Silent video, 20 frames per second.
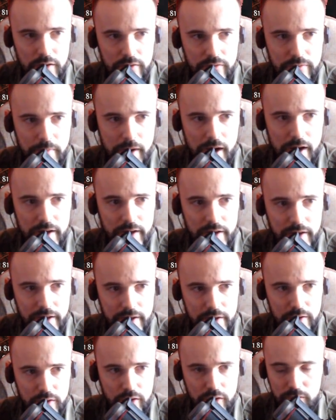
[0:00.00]
mana. I
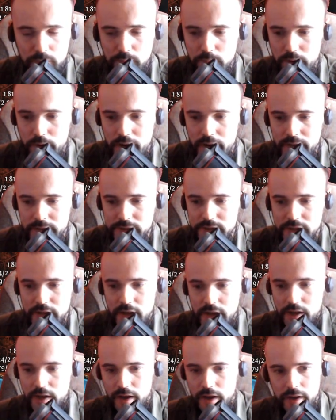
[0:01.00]
get a lot of brands.
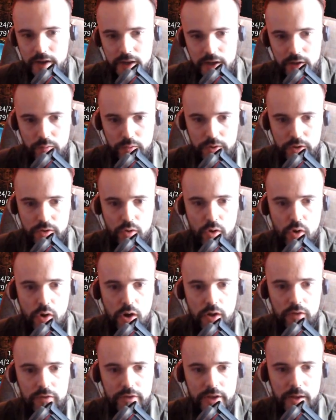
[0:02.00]
I can
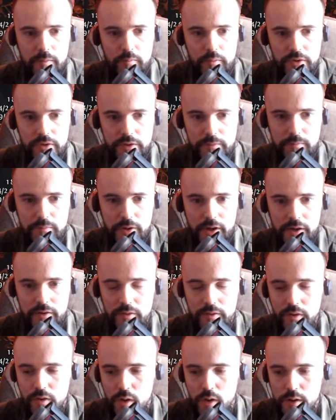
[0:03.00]
recall them with the
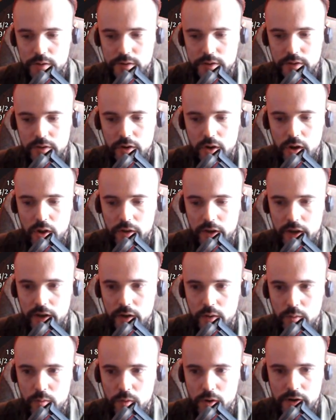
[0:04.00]
brand recall, so it all
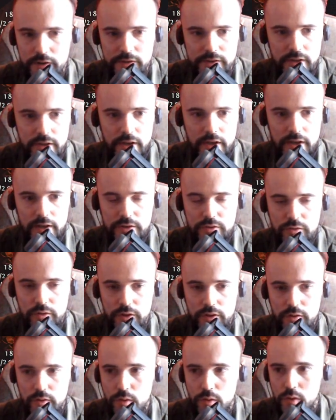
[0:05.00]
kind of works. It's
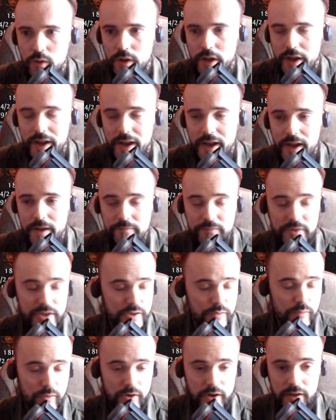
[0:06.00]
really cool, and
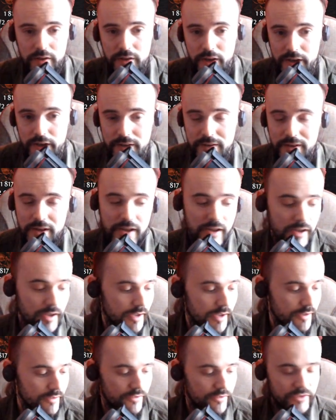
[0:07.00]
that's what I like.
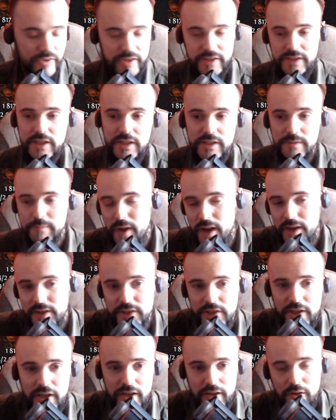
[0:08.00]
This is my
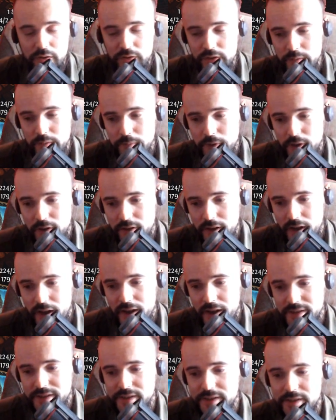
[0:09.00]
take on the build,
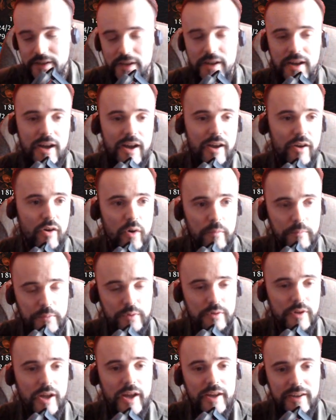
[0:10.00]
guys. I hope
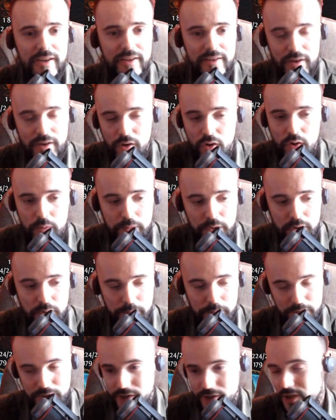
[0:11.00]
you like it. I hope you
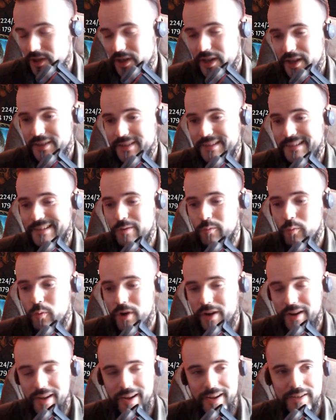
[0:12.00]
appreciate
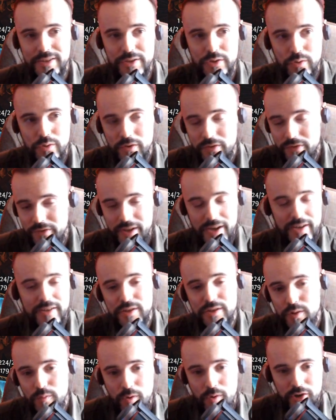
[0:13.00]
what I do.
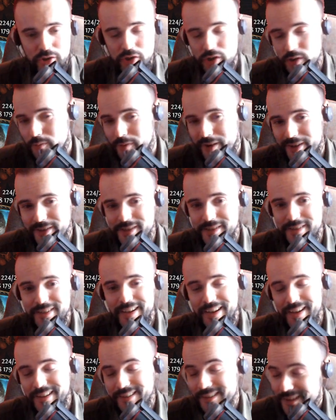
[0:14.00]
Thanks for watching once
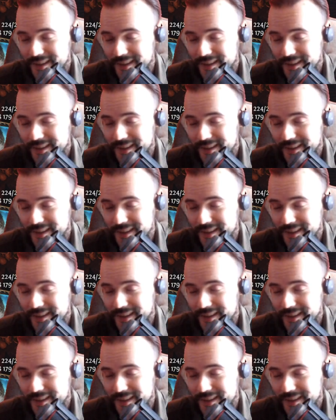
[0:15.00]
again,